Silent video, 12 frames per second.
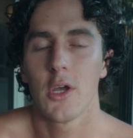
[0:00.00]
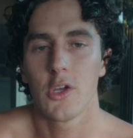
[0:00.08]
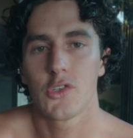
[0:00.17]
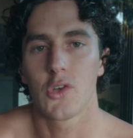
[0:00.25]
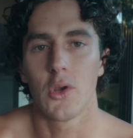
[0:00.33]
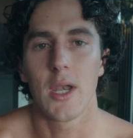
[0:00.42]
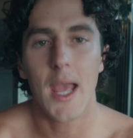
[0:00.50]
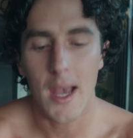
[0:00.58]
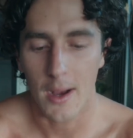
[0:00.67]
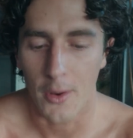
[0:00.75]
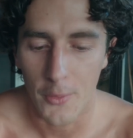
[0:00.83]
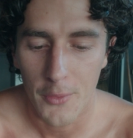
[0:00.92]
So
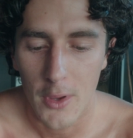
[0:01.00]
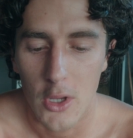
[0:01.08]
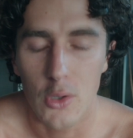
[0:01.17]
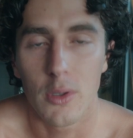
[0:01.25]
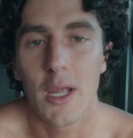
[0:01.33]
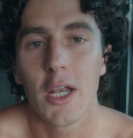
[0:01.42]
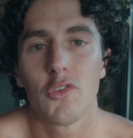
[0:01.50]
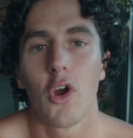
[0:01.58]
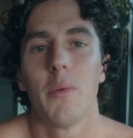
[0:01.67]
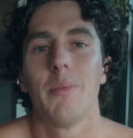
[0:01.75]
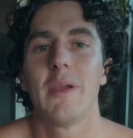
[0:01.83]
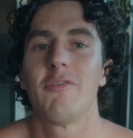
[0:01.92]
now you're getting
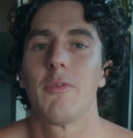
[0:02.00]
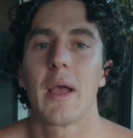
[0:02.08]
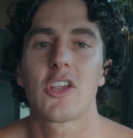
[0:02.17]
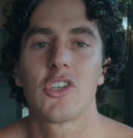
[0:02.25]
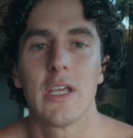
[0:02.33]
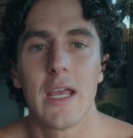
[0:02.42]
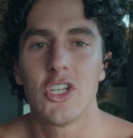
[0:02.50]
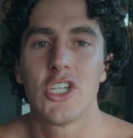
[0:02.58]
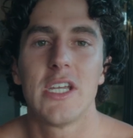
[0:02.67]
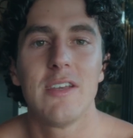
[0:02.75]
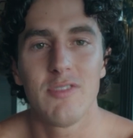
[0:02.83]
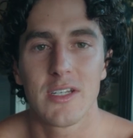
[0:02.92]
dopamine from actually
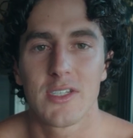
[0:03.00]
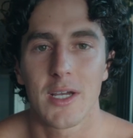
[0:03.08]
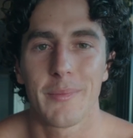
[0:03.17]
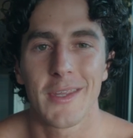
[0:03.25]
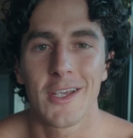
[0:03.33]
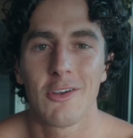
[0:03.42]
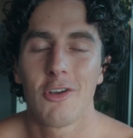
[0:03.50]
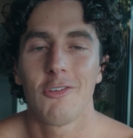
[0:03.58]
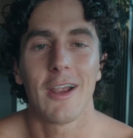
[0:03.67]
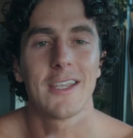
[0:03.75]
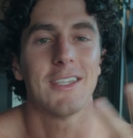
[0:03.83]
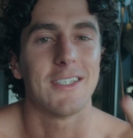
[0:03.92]
achieving something, right?